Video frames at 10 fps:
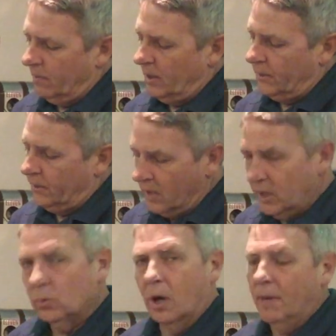Button
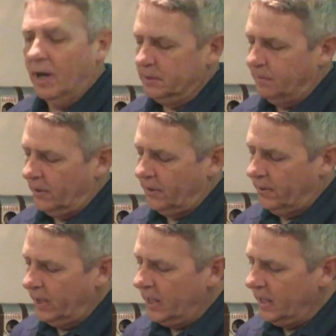3 is wall box button
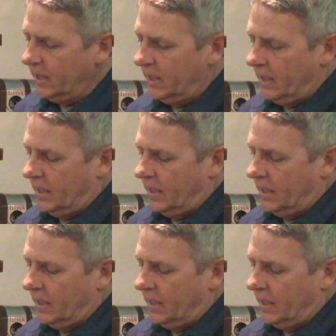3.